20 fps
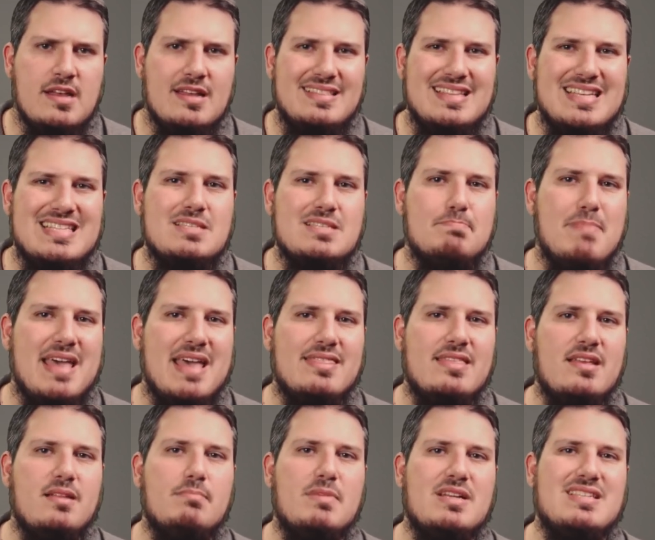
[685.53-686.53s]
this
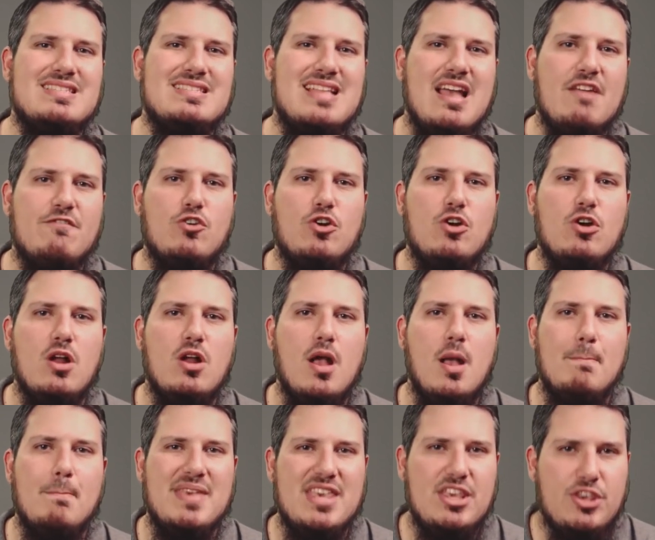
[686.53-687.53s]
method must never
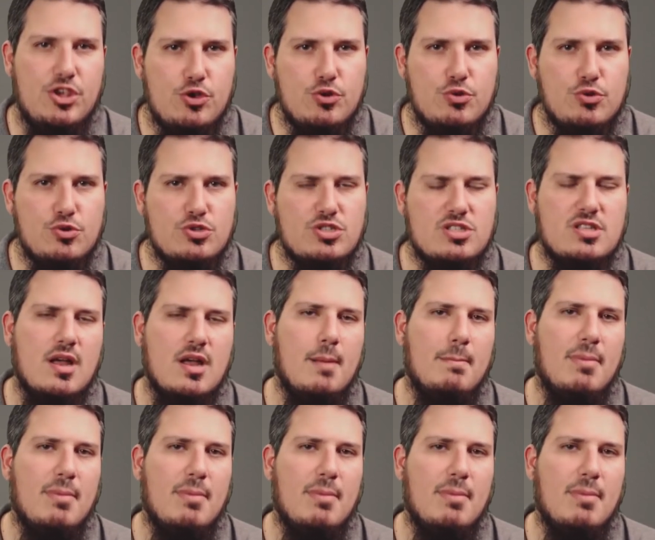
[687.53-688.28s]
be used,